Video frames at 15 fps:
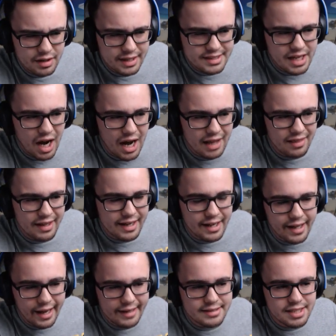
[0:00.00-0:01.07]
It's hot, like I
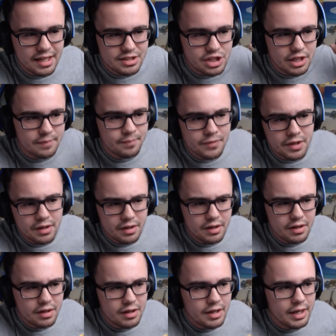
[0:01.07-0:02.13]
can't touch it.
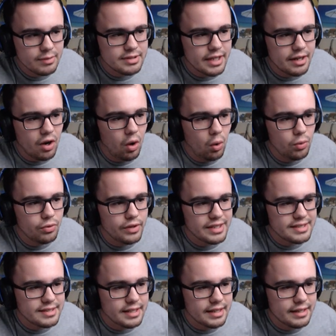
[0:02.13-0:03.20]
It was like holding
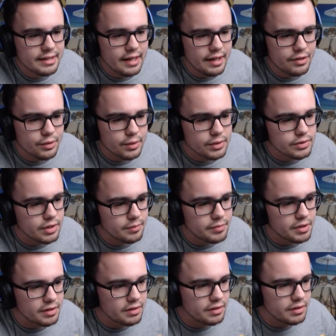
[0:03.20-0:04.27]
this together or
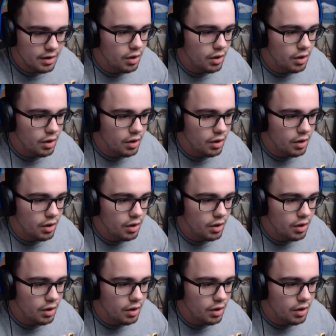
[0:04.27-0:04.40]
something.